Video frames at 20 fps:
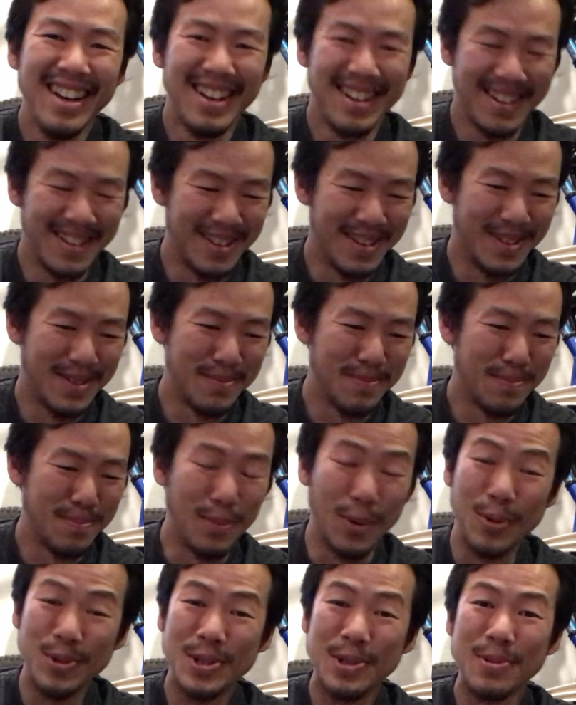
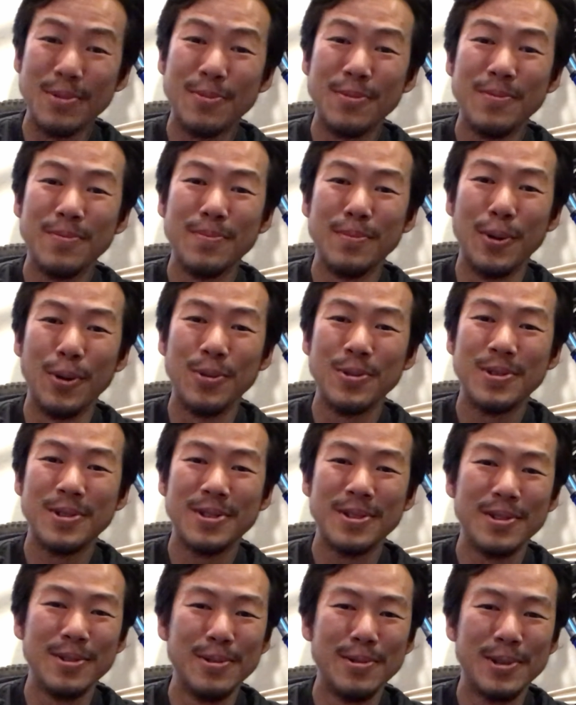Most
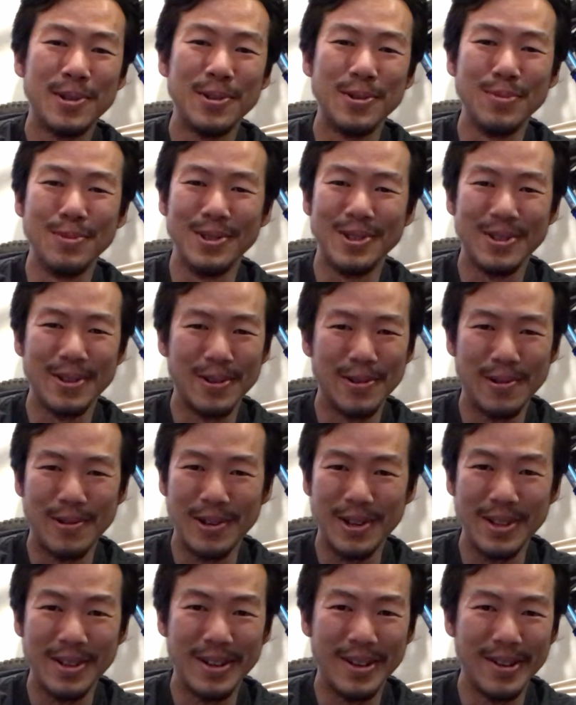you humans
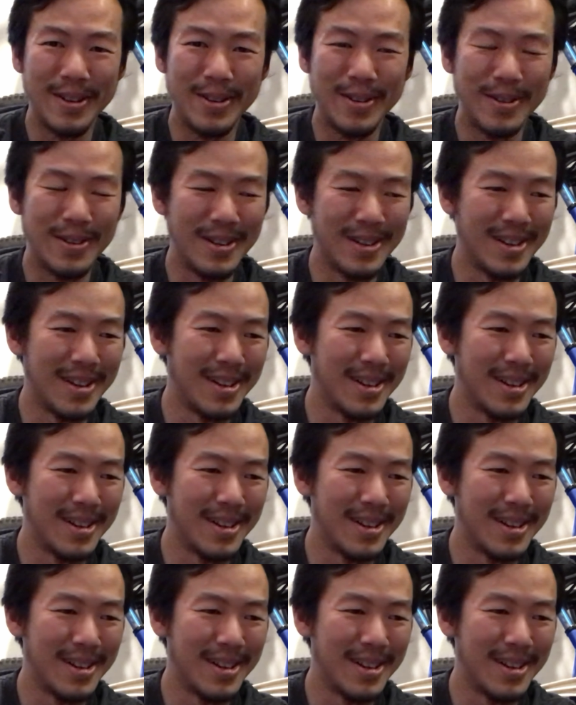already know